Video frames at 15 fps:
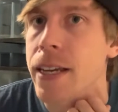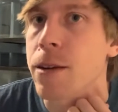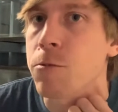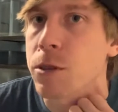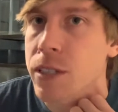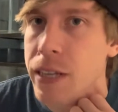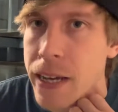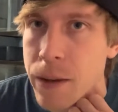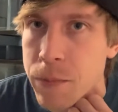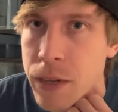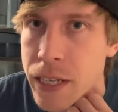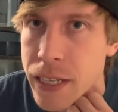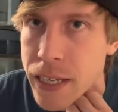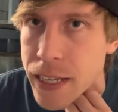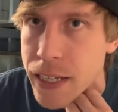And what's
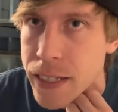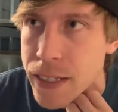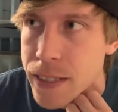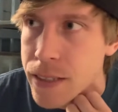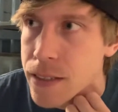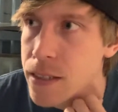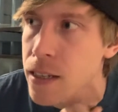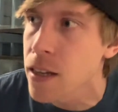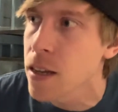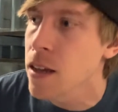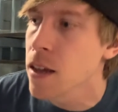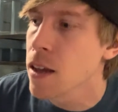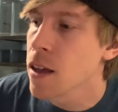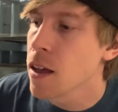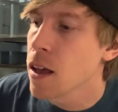happening is
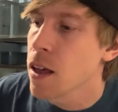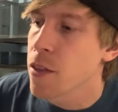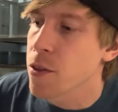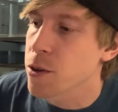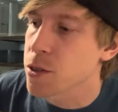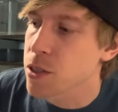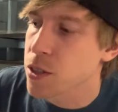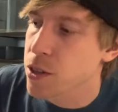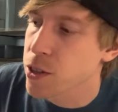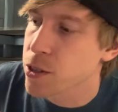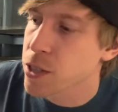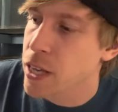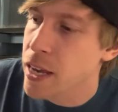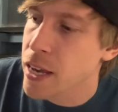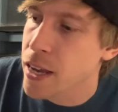
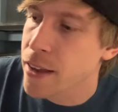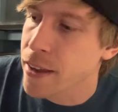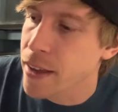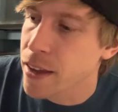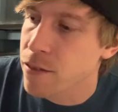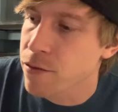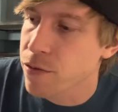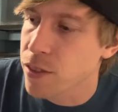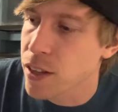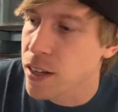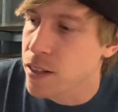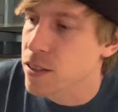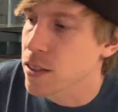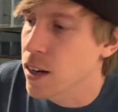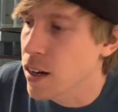there's a
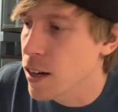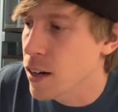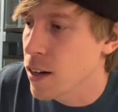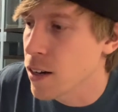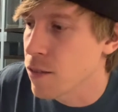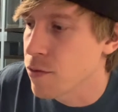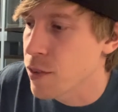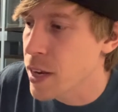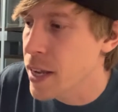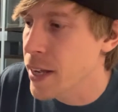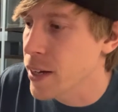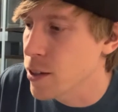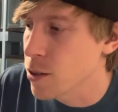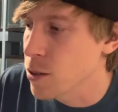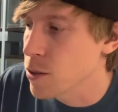influx of
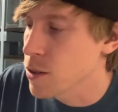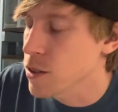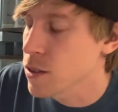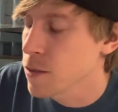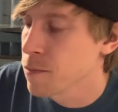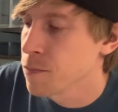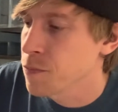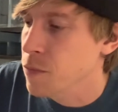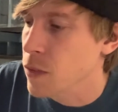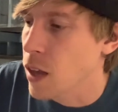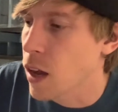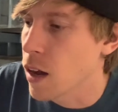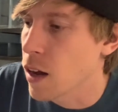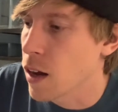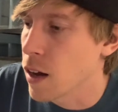videos
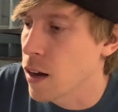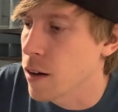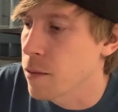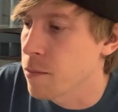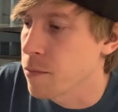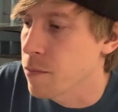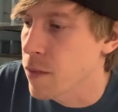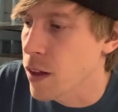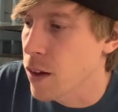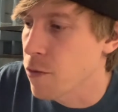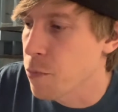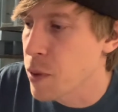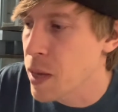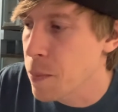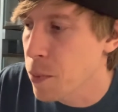
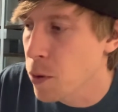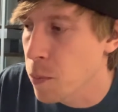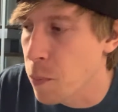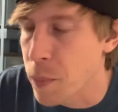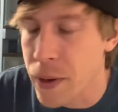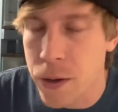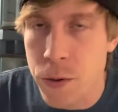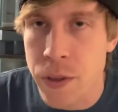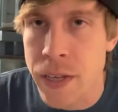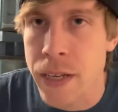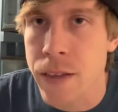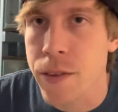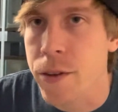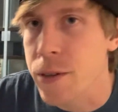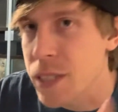of people
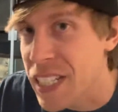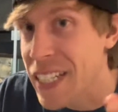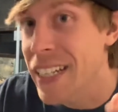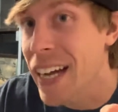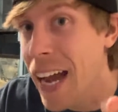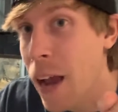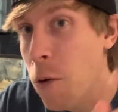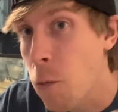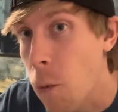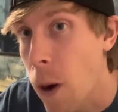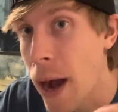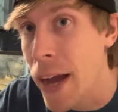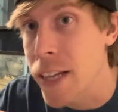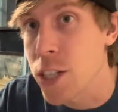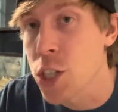building their
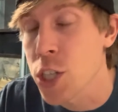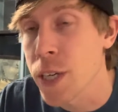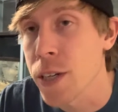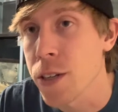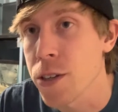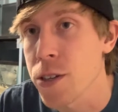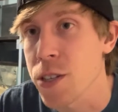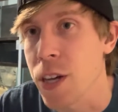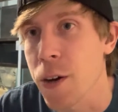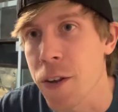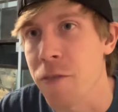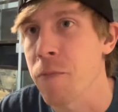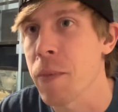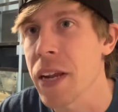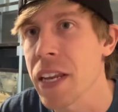DIY chillers out
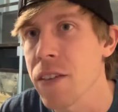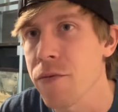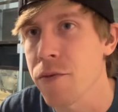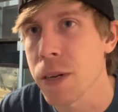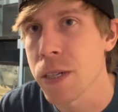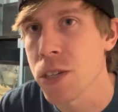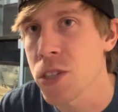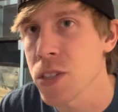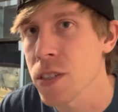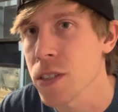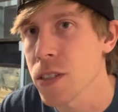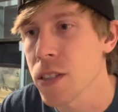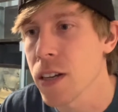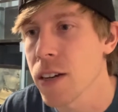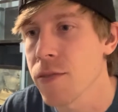of mini fridges and
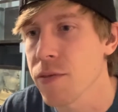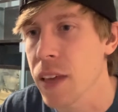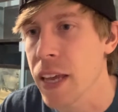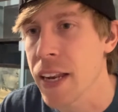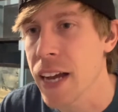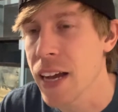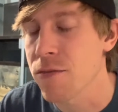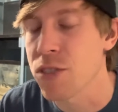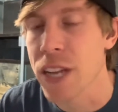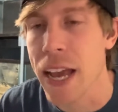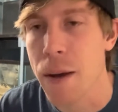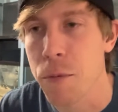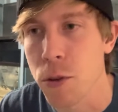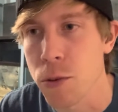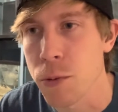stuff, and I've
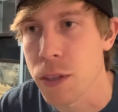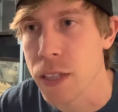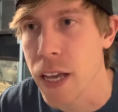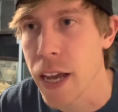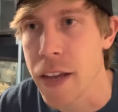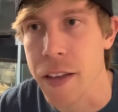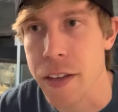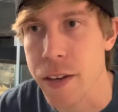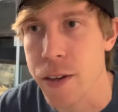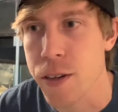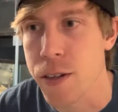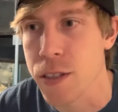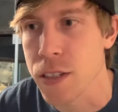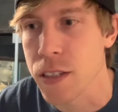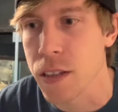dabbled with that
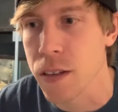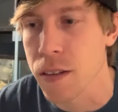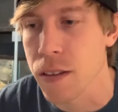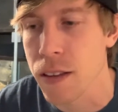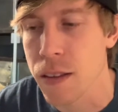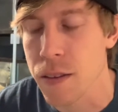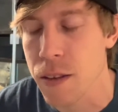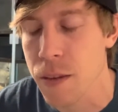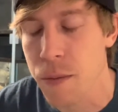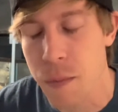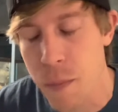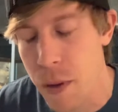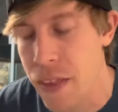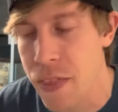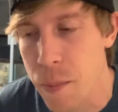years in
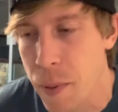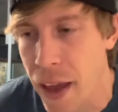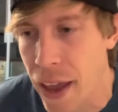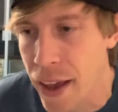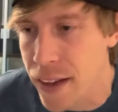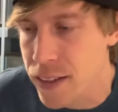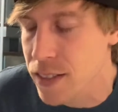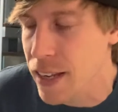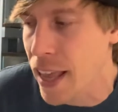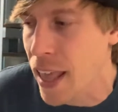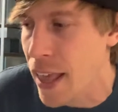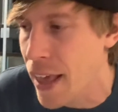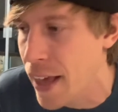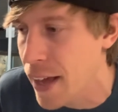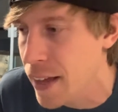the past,
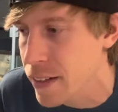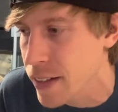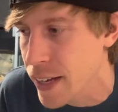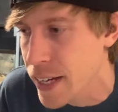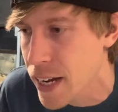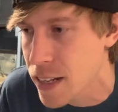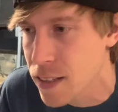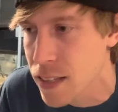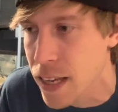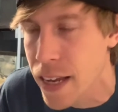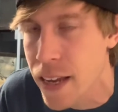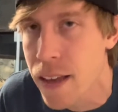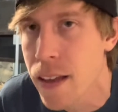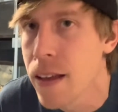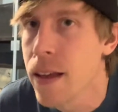and I gotta
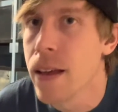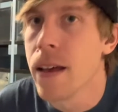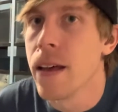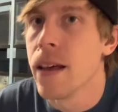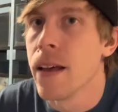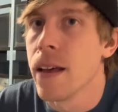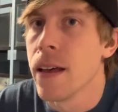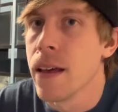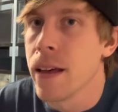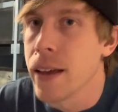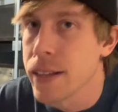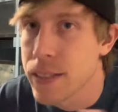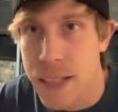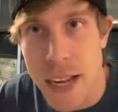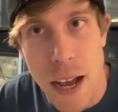say,
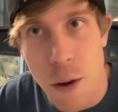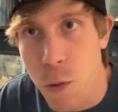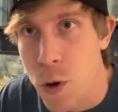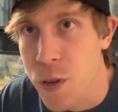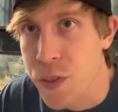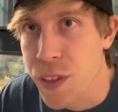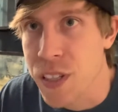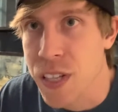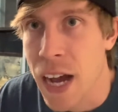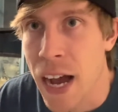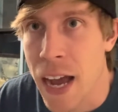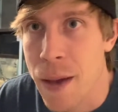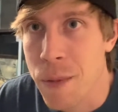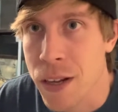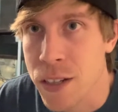it's not worth the
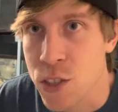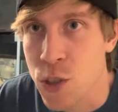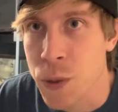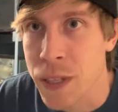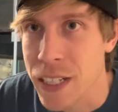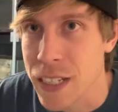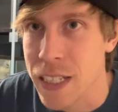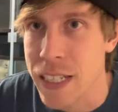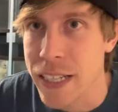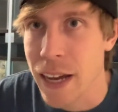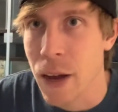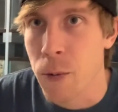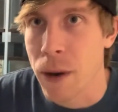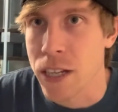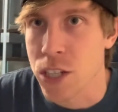time on doing a
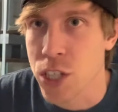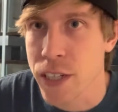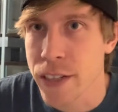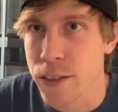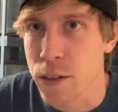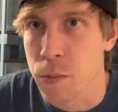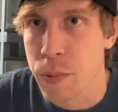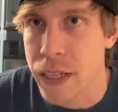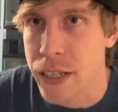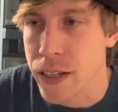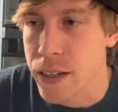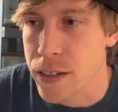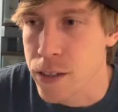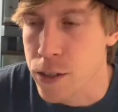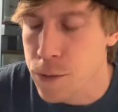DIY chiller
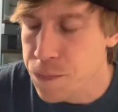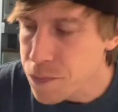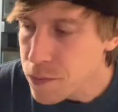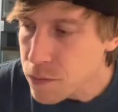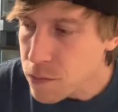because